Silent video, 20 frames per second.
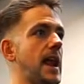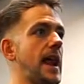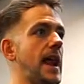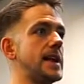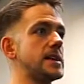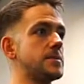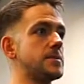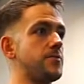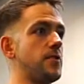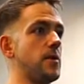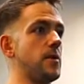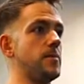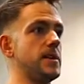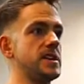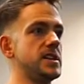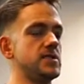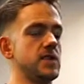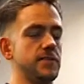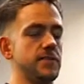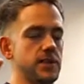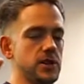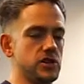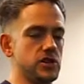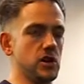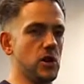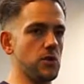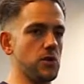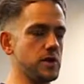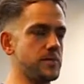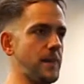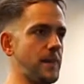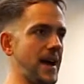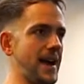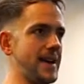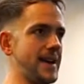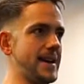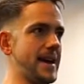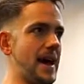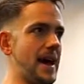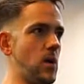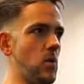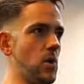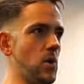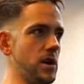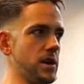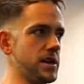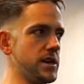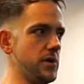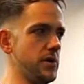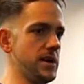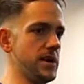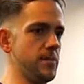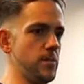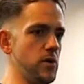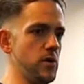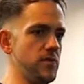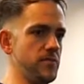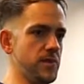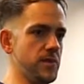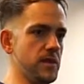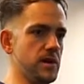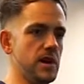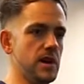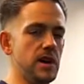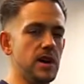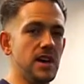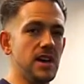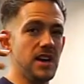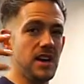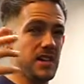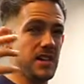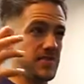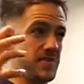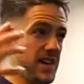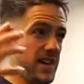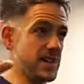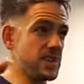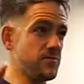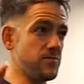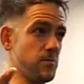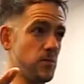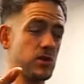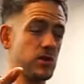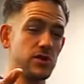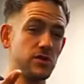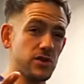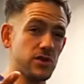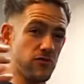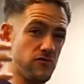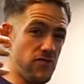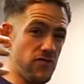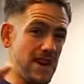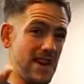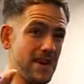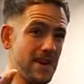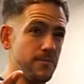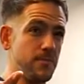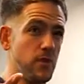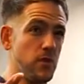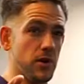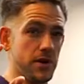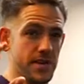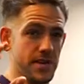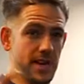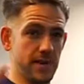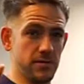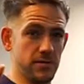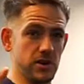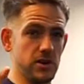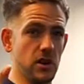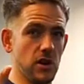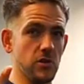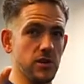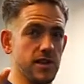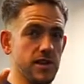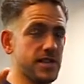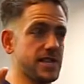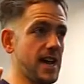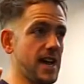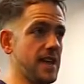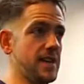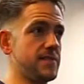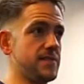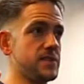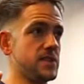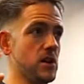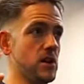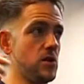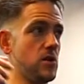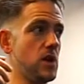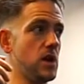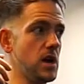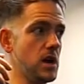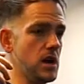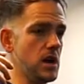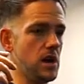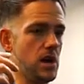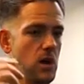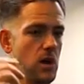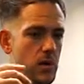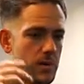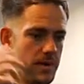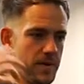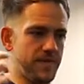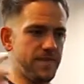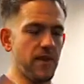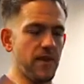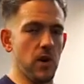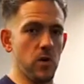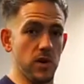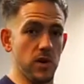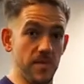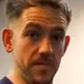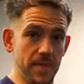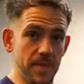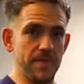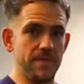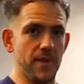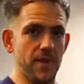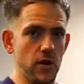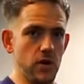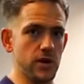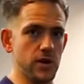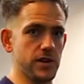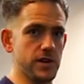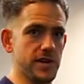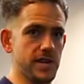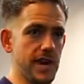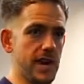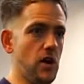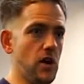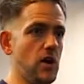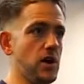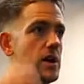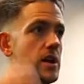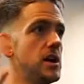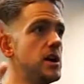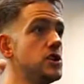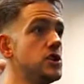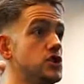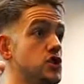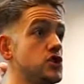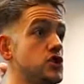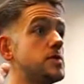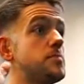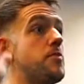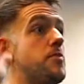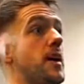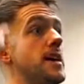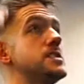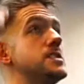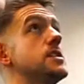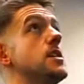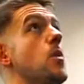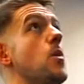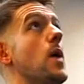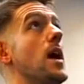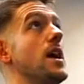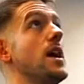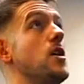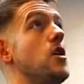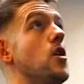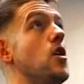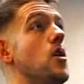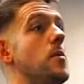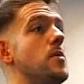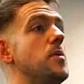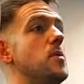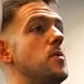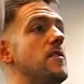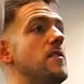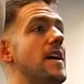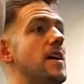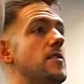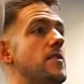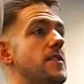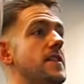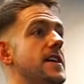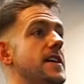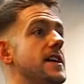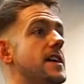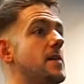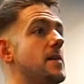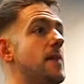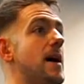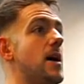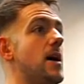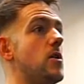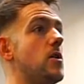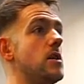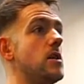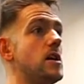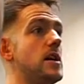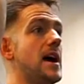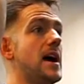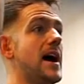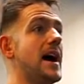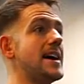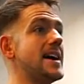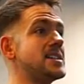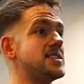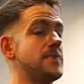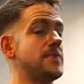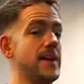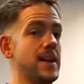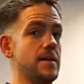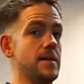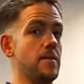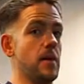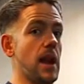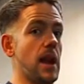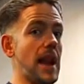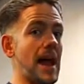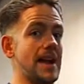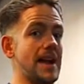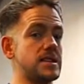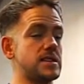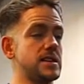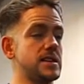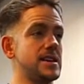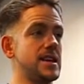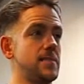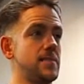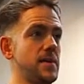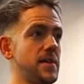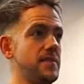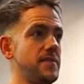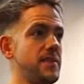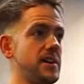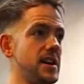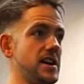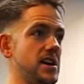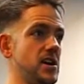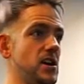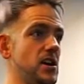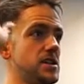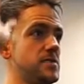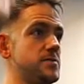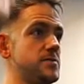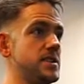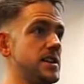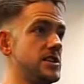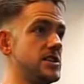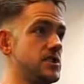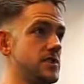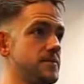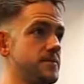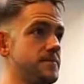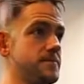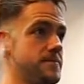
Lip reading: their lats properly, so having the shoulders back and down while they're doing the movement. These muscles are really important to keep the shoulders safe, so I would have been focusing on just pressing the weight up without thinking about activating my lats and keeping everything in a nice position.